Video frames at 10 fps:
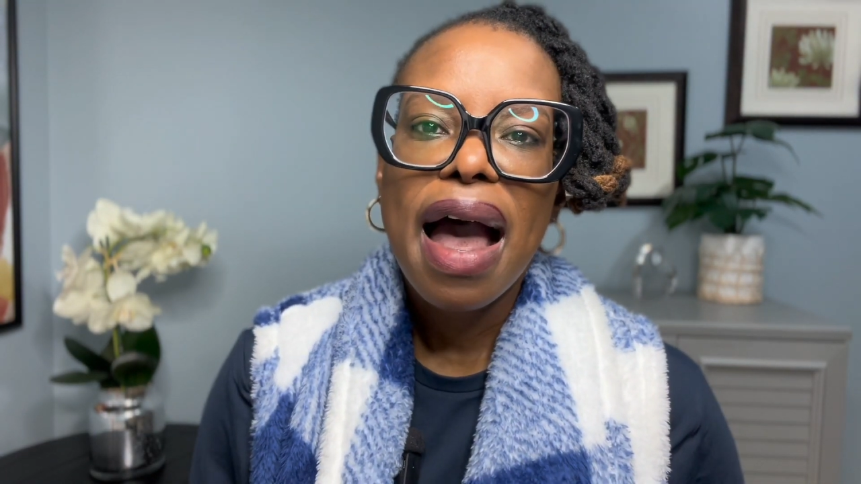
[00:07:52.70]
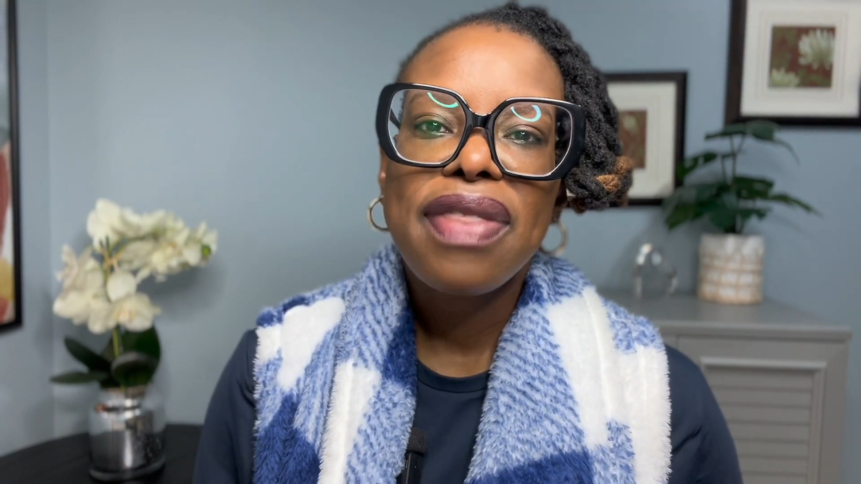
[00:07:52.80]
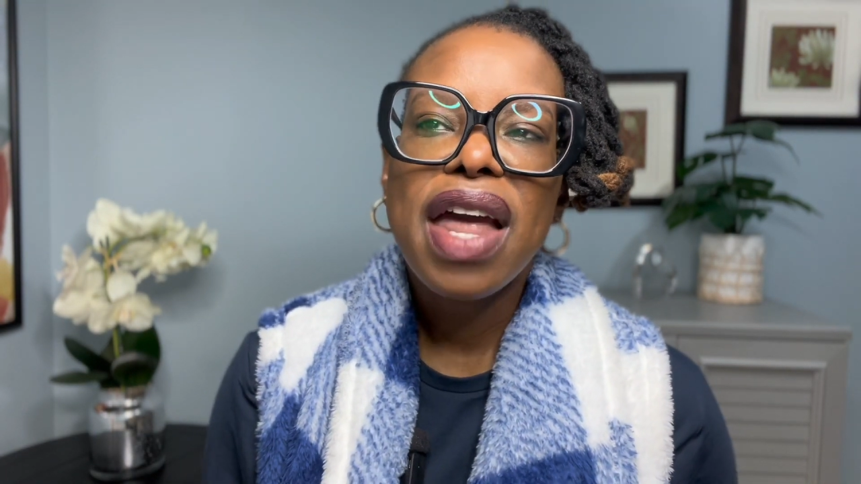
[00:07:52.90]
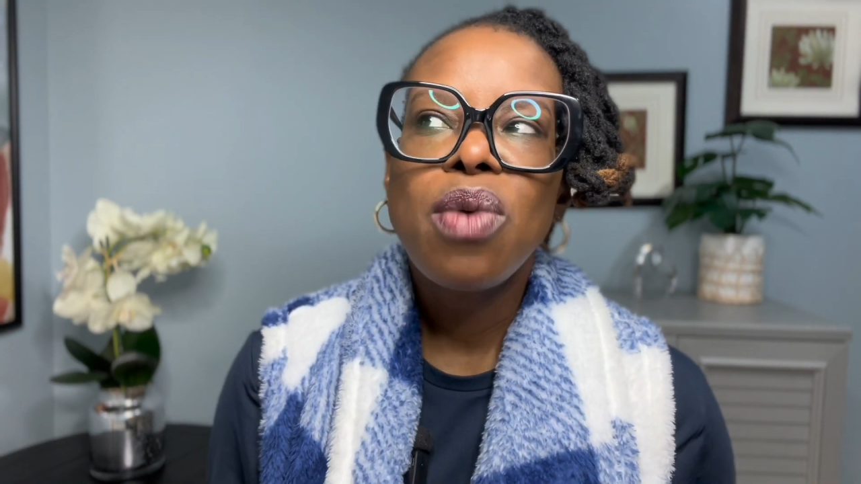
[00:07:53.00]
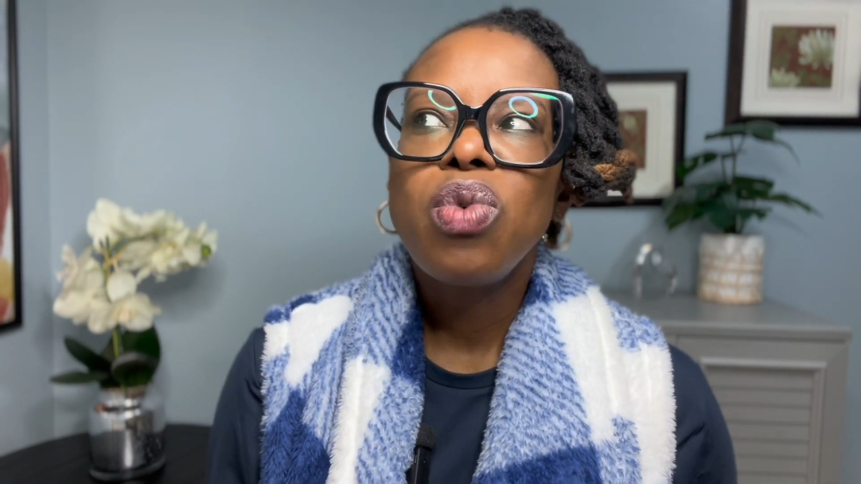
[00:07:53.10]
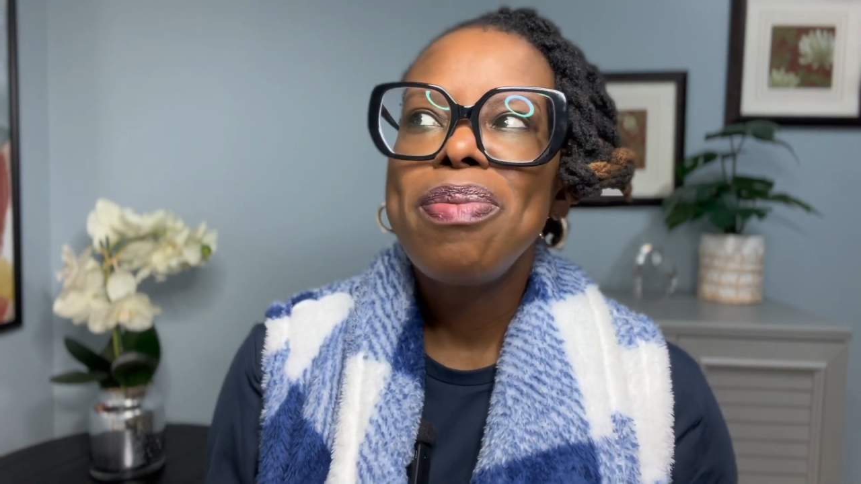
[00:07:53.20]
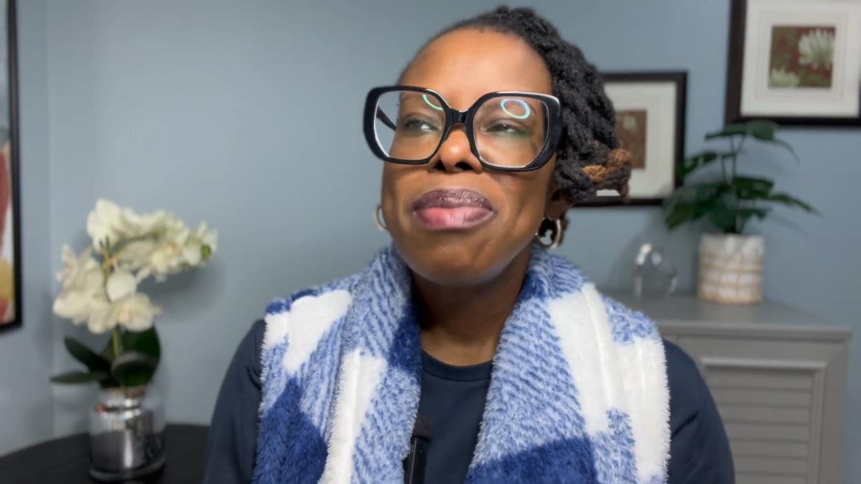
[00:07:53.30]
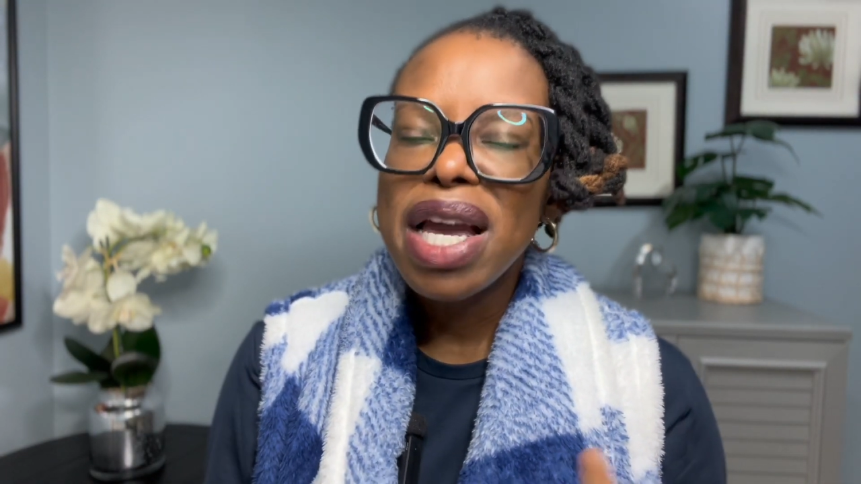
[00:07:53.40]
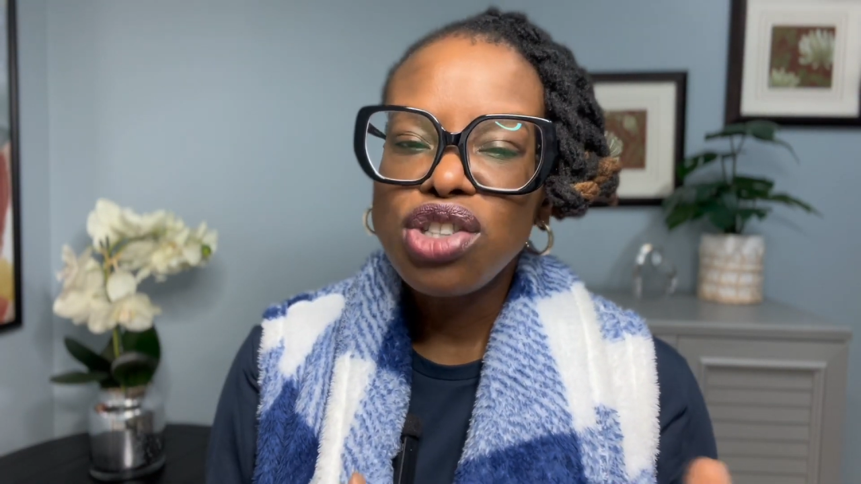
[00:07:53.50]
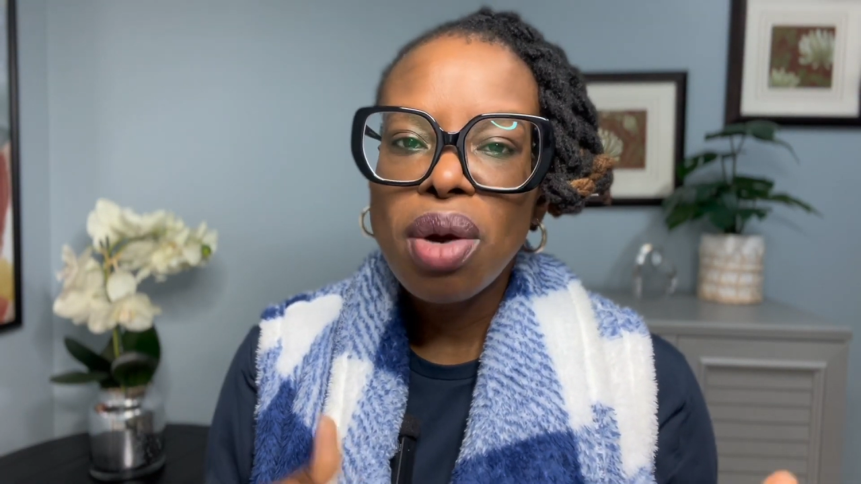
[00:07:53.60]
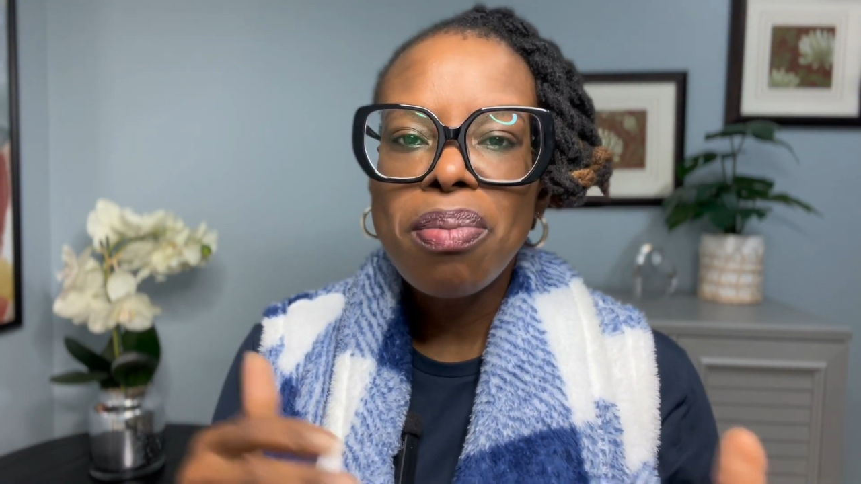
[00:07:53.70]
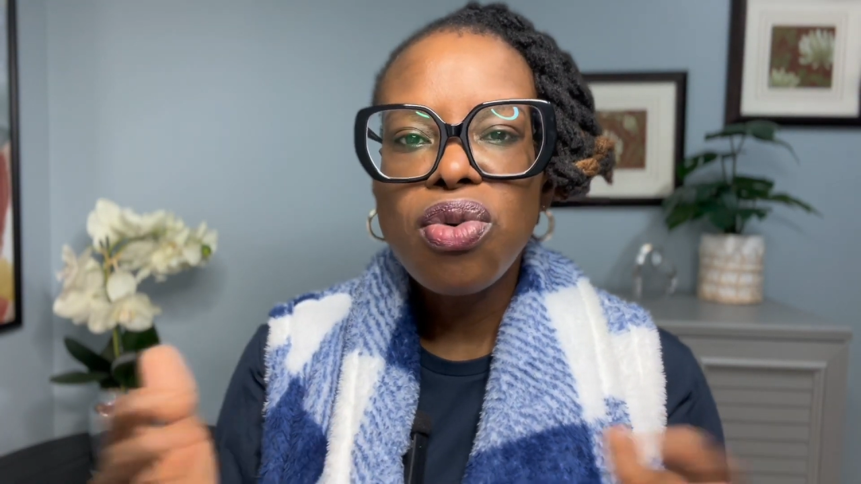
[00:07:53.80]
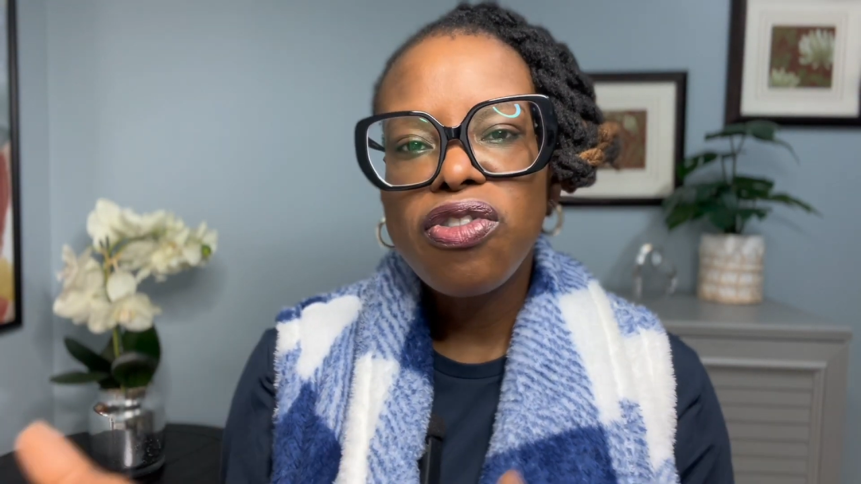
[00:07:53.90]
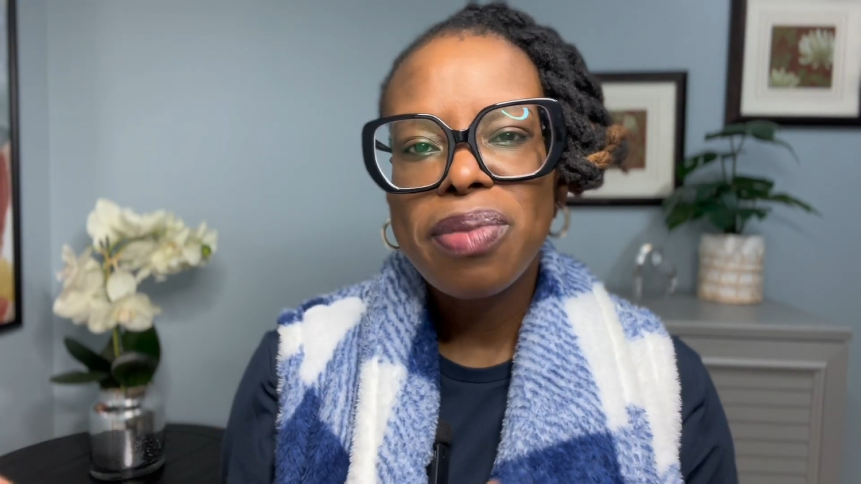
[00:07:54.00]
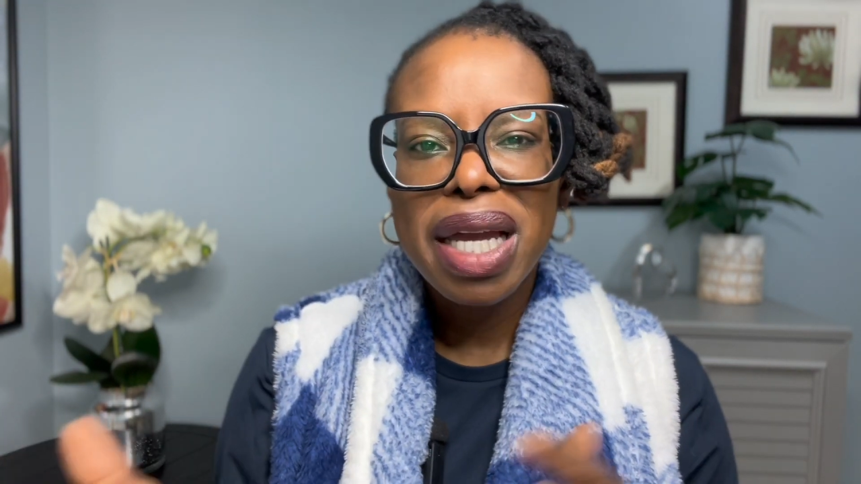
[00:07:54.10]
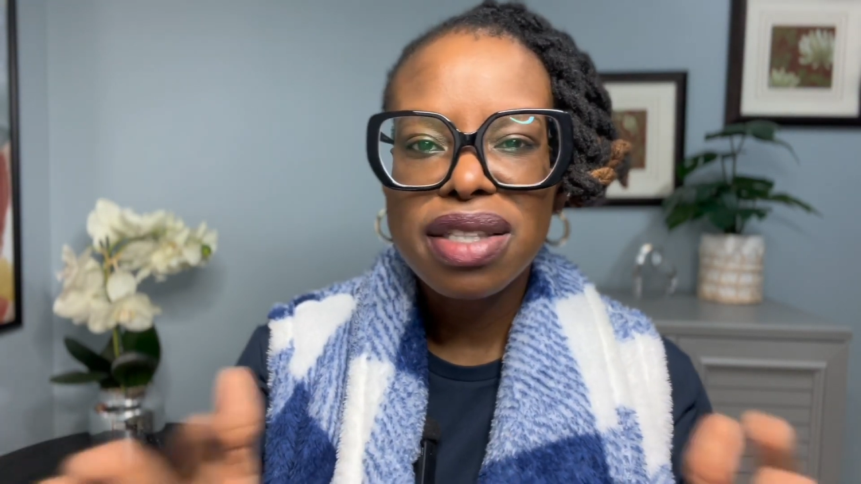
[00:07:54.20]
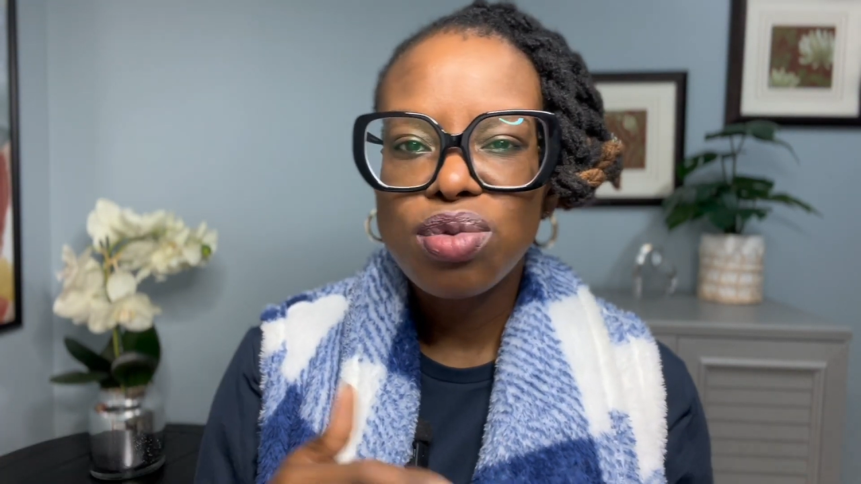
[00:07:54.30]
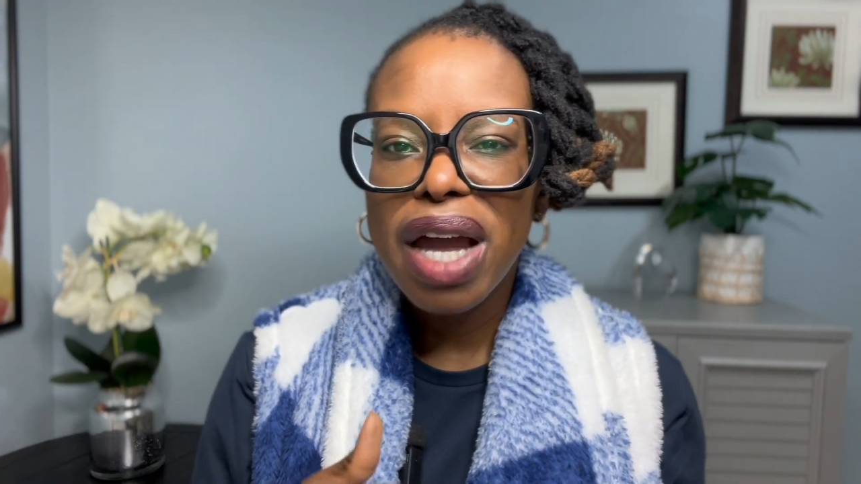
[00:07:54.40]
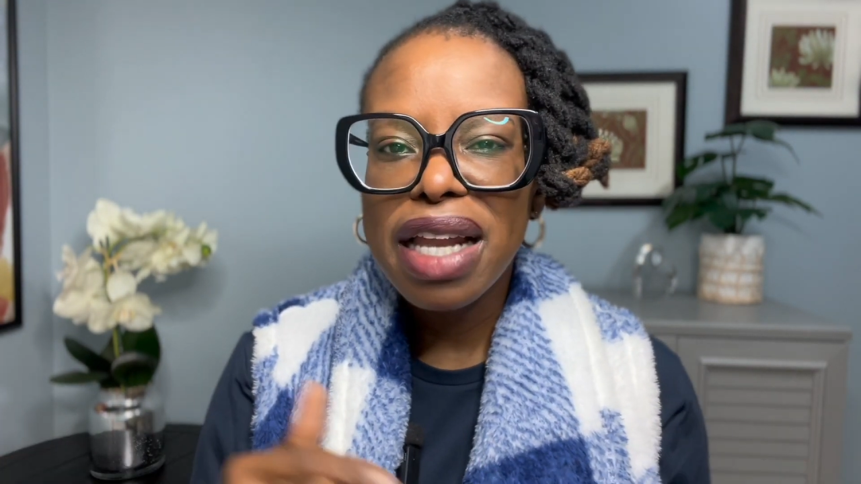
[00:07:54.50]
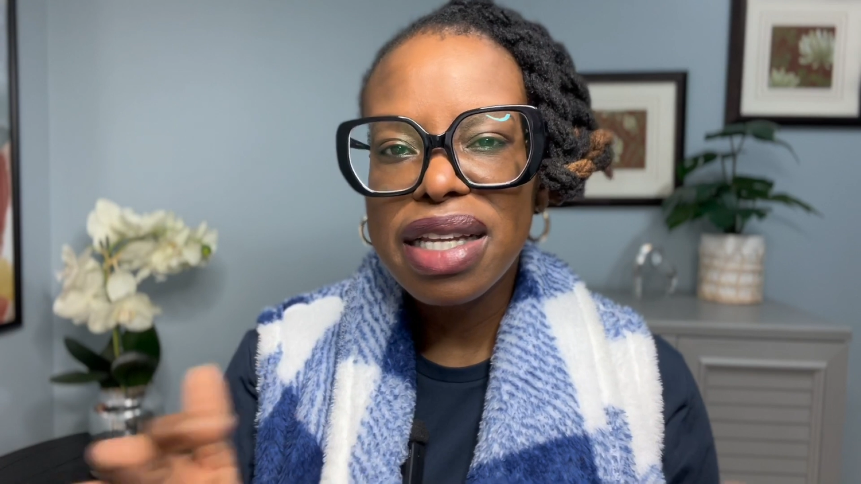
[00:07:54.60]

And then we measure movement, right?